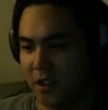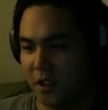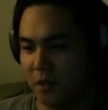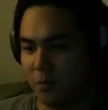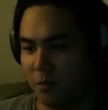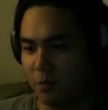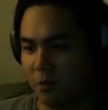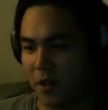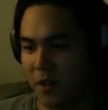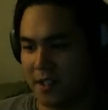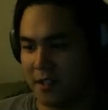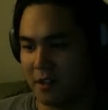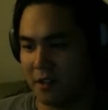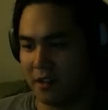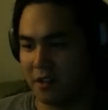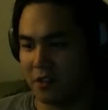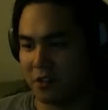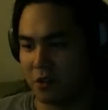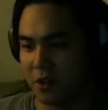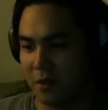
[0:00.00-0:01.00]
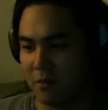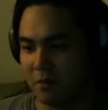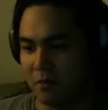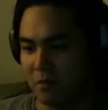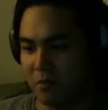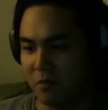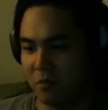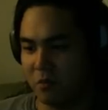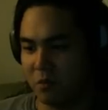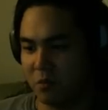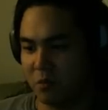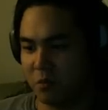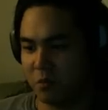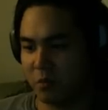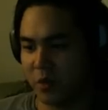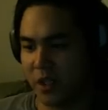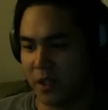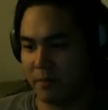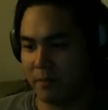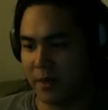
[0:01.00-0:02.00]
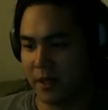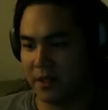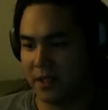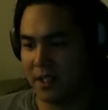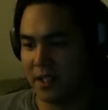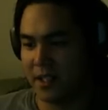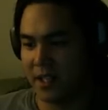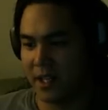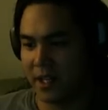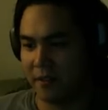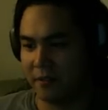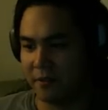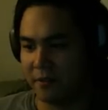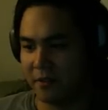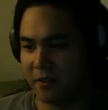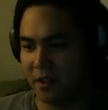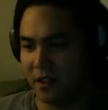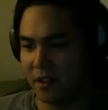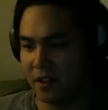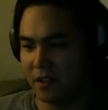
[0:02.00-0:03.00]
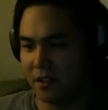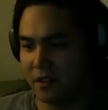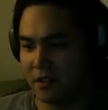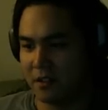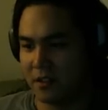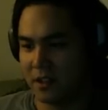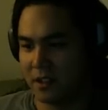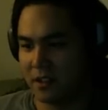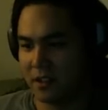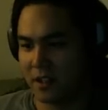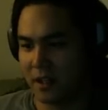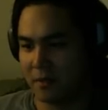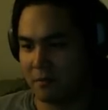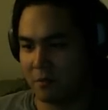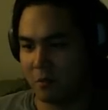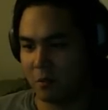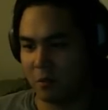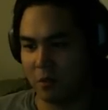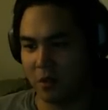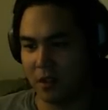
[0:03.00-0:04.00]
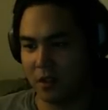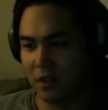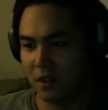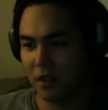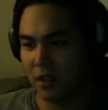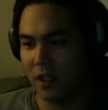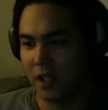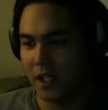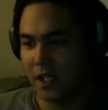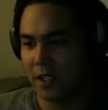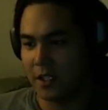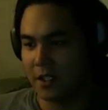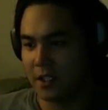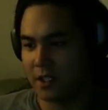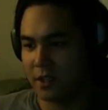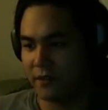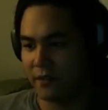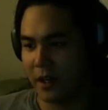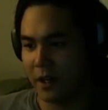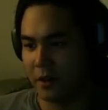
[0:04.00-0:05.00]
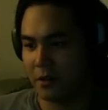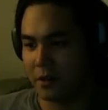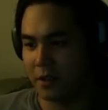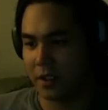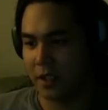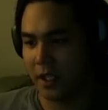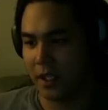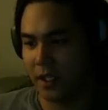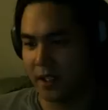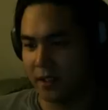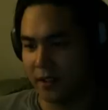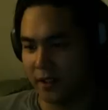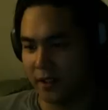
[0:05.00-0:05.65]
It was all a dream. What about the knife? Just some you just found it, yeah.